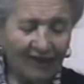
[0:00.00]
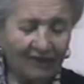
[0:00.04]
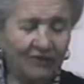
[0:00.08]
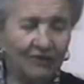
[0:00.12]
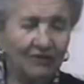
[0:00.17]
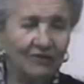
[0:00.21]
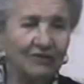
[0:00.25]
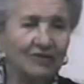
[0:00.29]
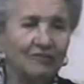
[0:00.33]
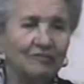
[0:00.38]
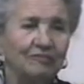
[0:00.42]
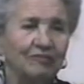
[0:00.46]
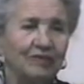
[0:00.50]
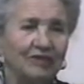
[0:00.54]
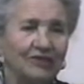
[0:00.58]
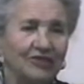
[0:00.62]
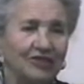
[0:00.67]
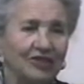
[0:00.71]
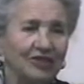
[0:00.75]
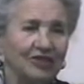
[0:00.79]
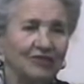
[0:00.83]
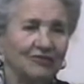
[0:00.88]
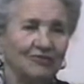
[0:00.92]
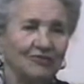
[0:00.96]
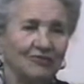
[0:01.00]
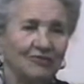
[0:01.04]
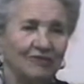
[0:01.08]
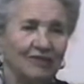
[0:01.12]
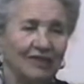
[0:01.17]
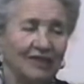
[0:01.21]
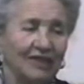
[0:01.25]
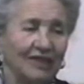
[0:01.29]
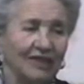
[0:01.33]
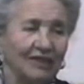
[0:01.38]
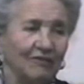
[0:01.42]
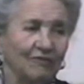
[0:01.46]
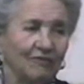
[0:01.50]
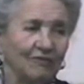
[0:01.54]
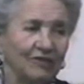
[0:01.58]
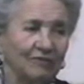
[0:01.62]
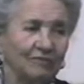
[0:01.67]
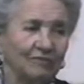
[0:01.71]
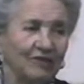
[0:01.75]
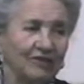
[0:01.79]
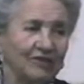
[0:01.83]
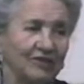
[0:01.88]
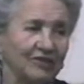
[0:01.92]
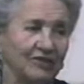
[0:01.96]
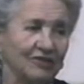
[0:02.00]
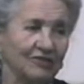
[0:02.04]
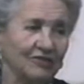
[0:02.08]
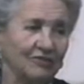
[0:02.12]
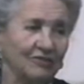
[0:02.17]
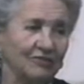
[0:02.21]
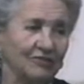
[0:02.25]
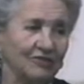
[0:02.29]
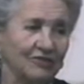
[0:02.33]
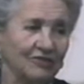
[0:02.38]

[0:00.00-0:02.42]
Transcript: I called him Panchito. When Panchito